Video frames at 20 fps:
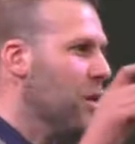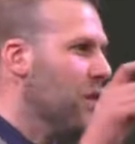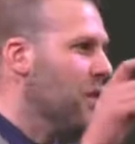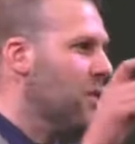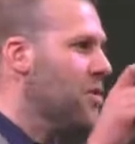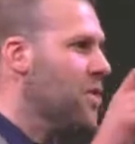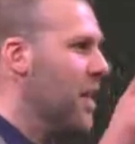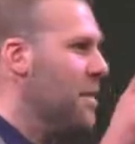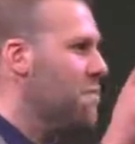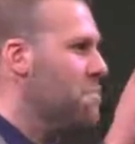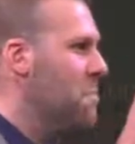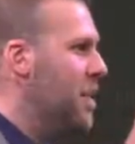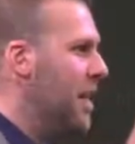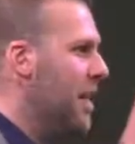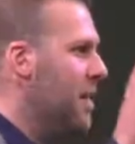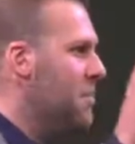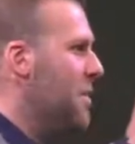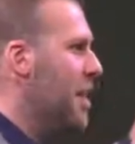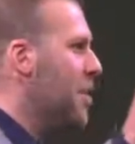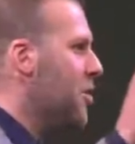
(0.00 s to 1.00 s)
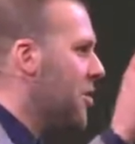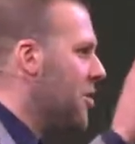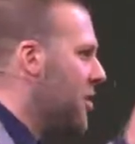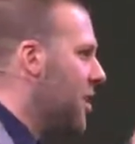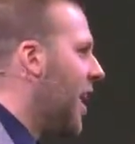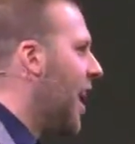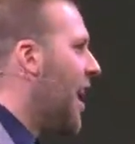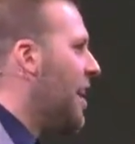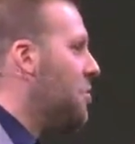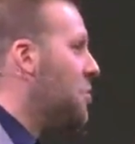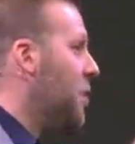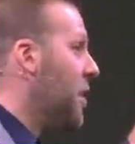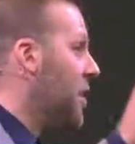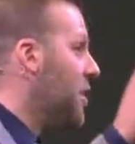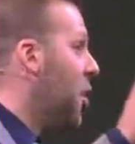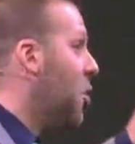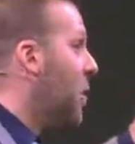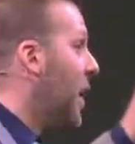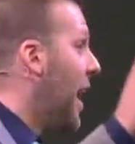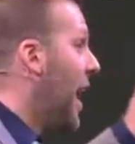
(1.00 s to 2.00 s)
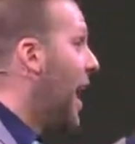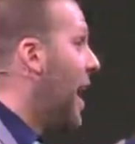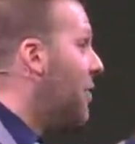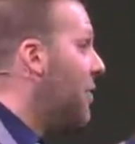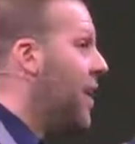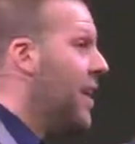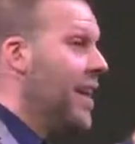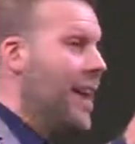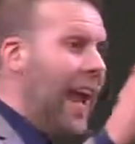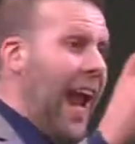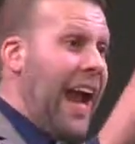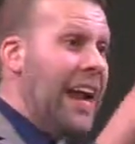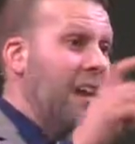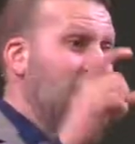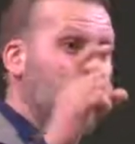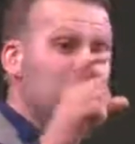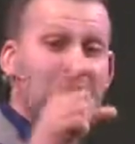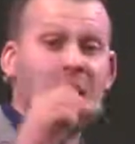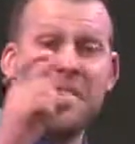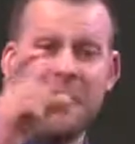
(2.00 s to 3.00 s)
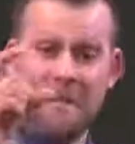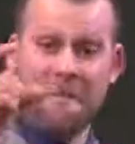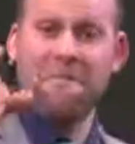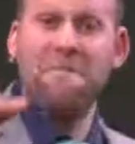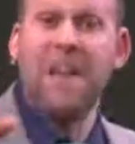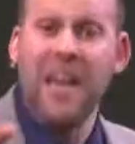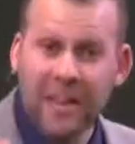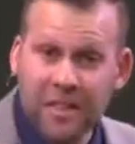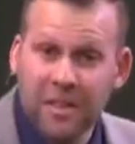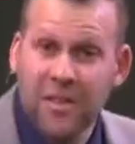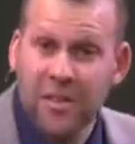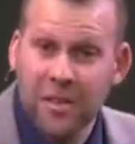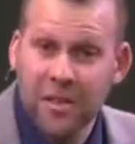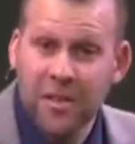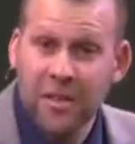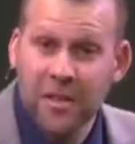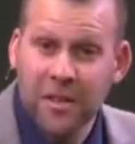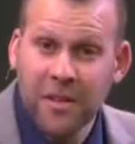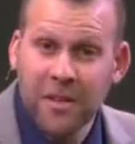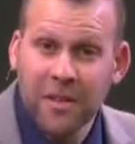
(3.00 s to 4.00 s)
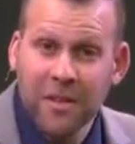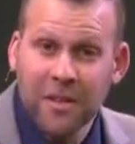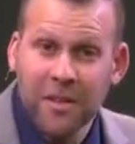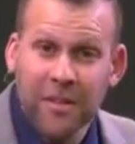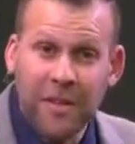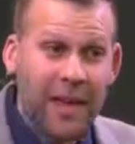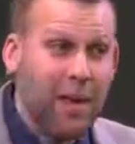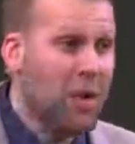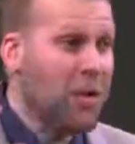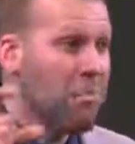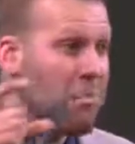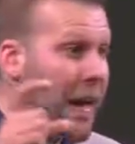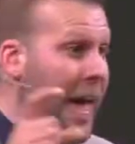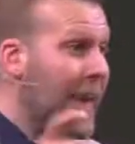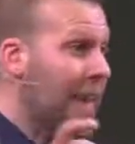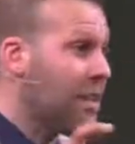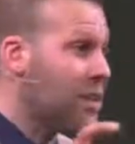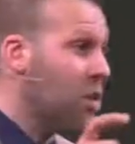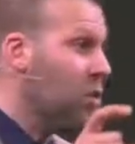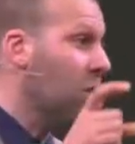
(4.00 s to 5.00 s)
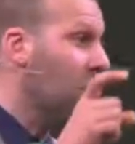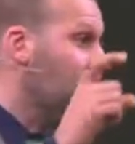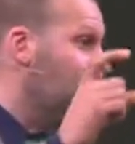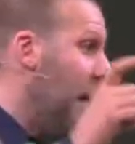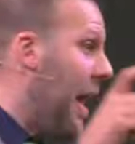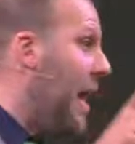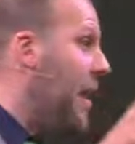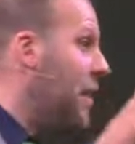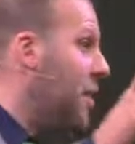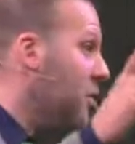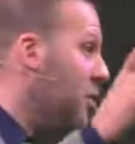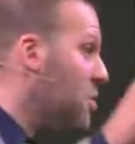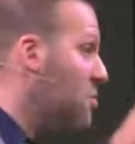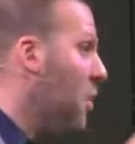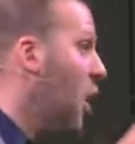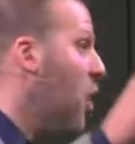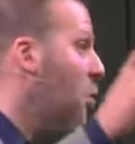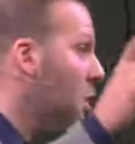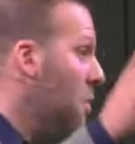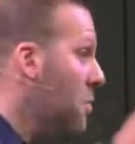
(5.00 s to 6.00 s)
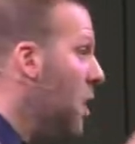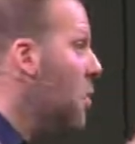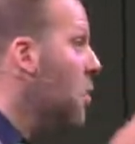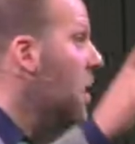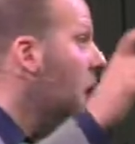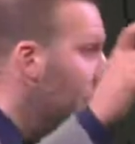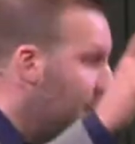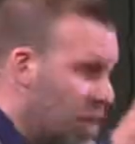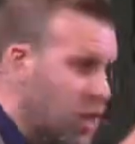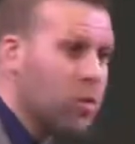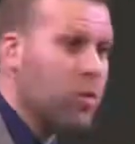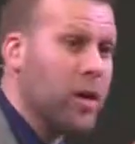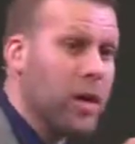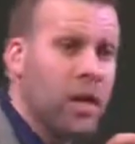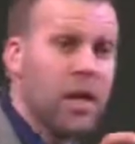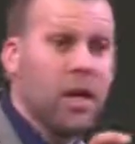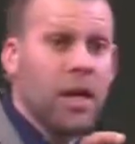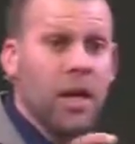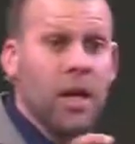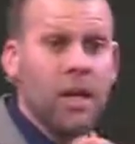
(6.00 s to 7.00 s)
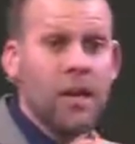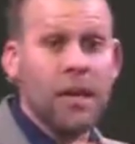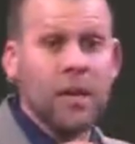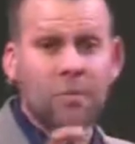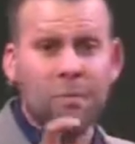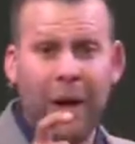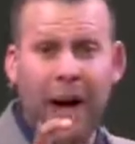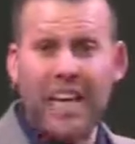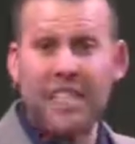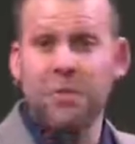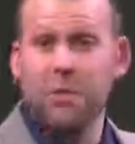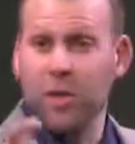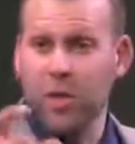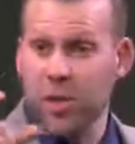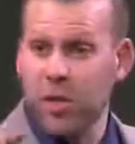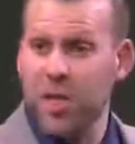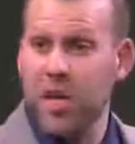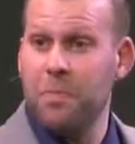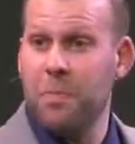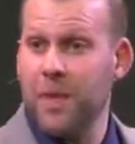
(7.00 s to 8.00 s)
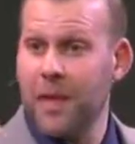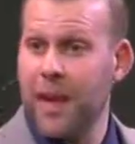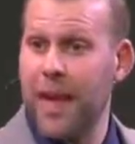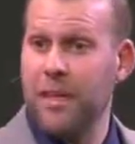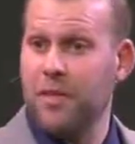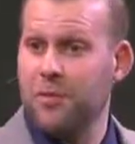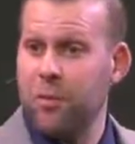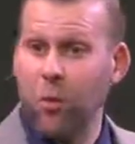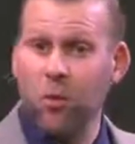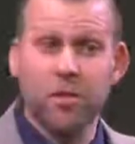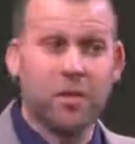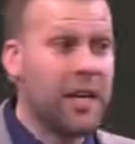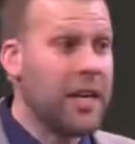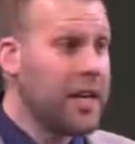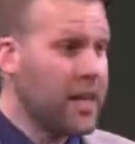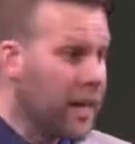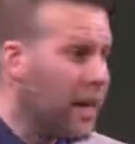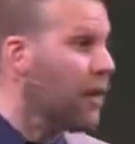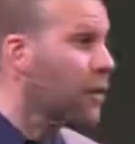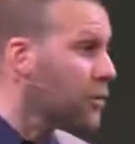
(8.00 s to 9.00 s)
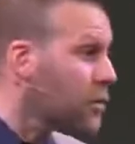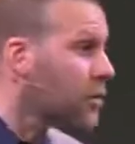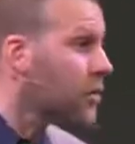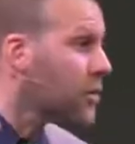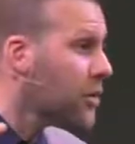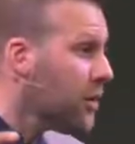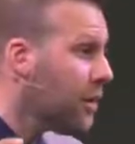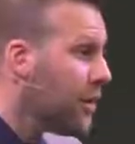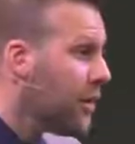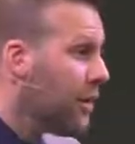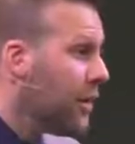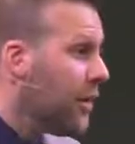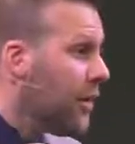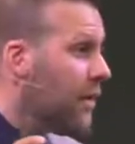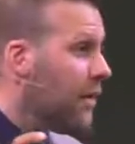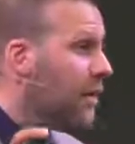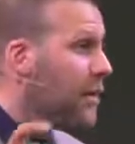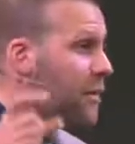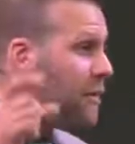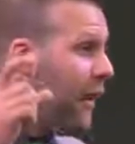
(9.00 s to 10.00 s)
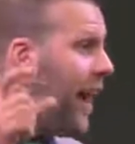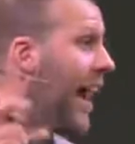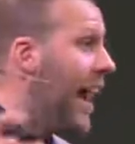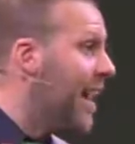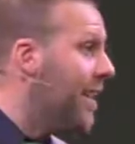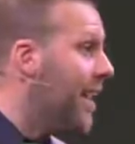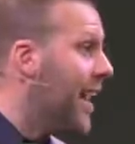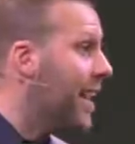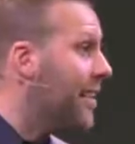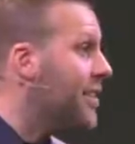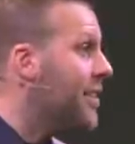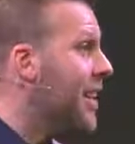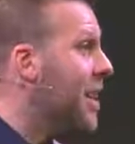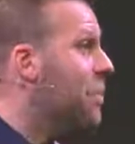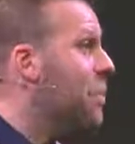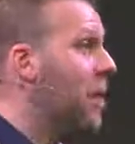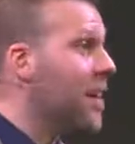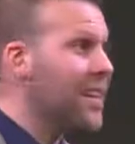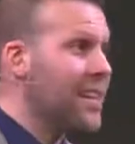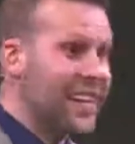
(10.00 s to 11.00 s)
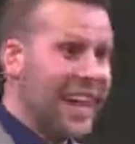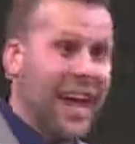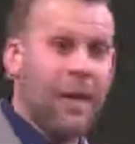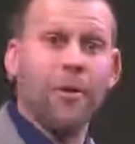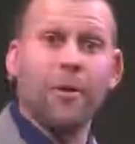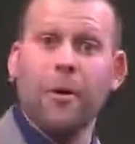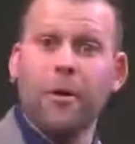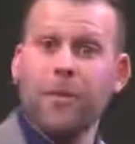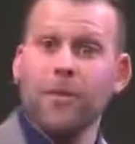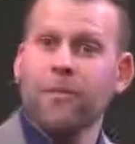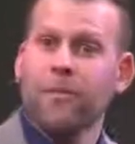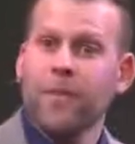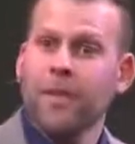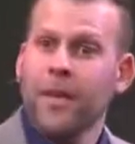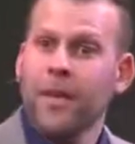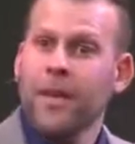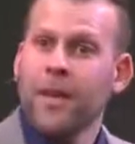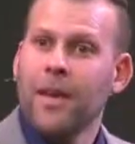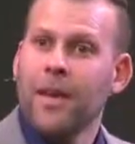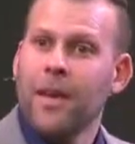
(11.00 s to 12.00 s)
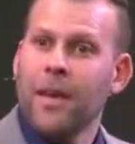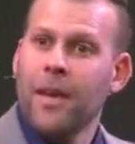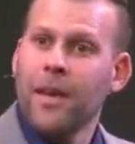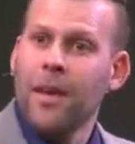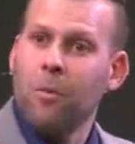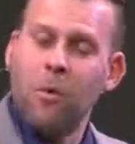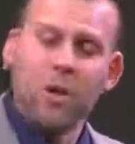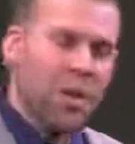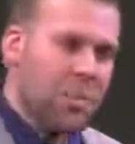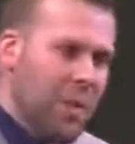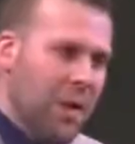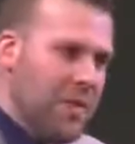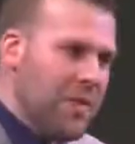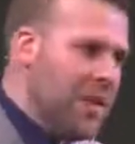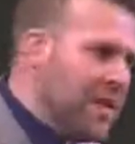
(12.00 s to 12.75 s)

that's some millimeter size, which I don't have anything to fit they don't make. It's only made in a small remote country that's possible to ship in the next 14 years. Find that thing and put it together. When you're putting